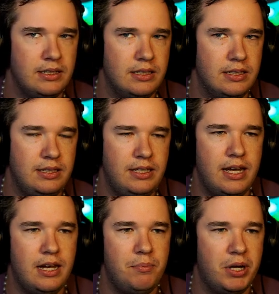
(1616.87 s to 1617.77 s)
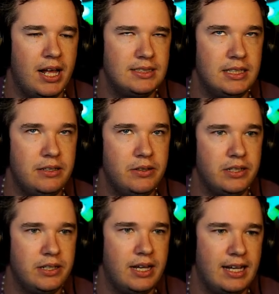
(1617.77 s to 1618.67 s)
Yeah, but I see
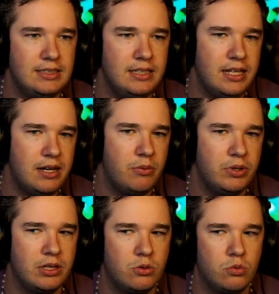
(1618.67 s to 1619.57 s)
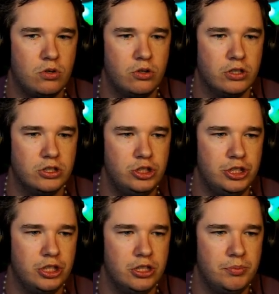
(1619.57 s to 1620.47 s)
that with Corona,
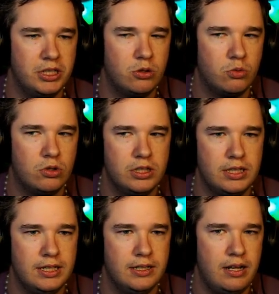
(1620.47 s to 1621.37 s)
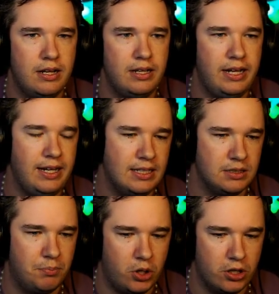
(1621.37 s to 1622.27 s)
sure, but Corona he has a
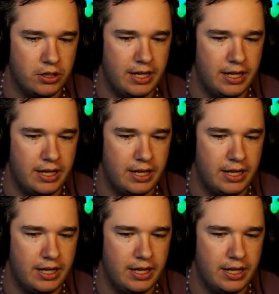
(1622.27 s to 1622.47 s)
bar that